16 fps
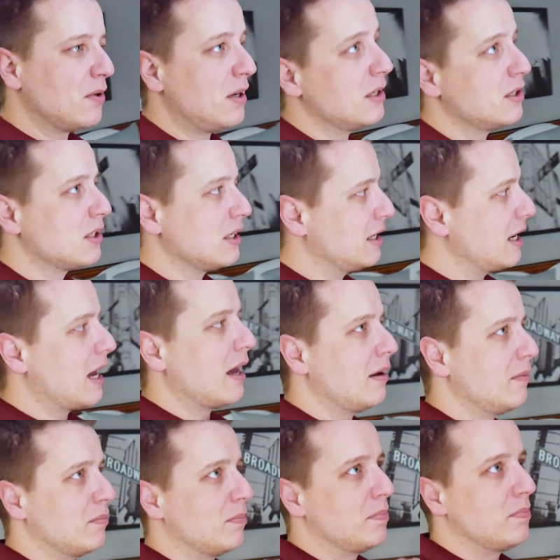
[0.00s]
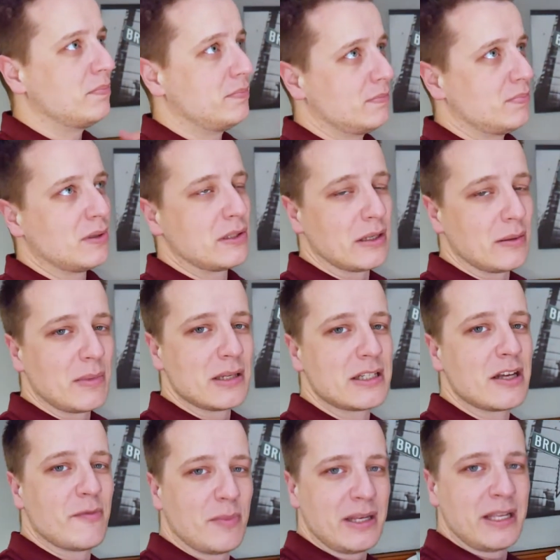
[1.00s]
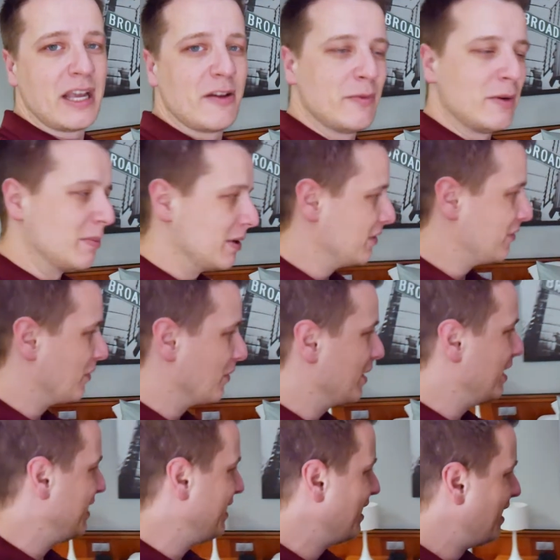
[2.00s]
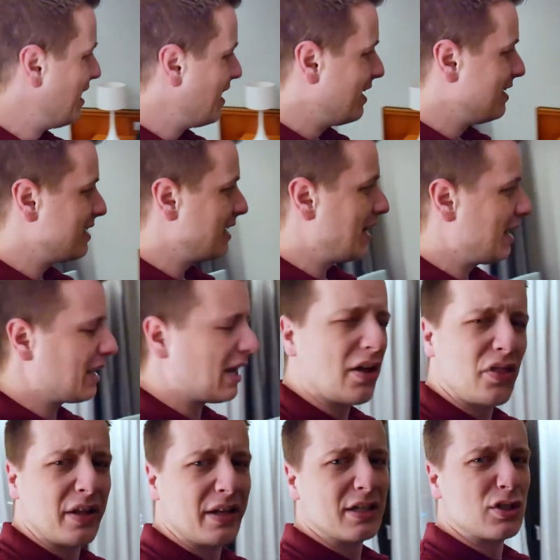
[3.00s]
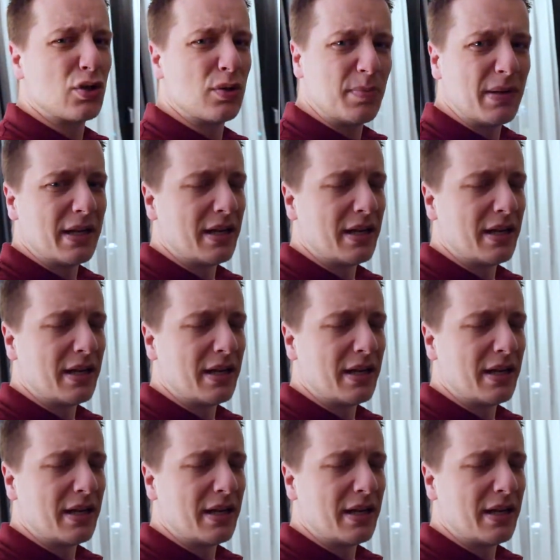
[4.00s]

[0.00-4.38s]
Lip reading: Or actually, I booked it myself, but he gave me the money for it. He said, like, I think this should be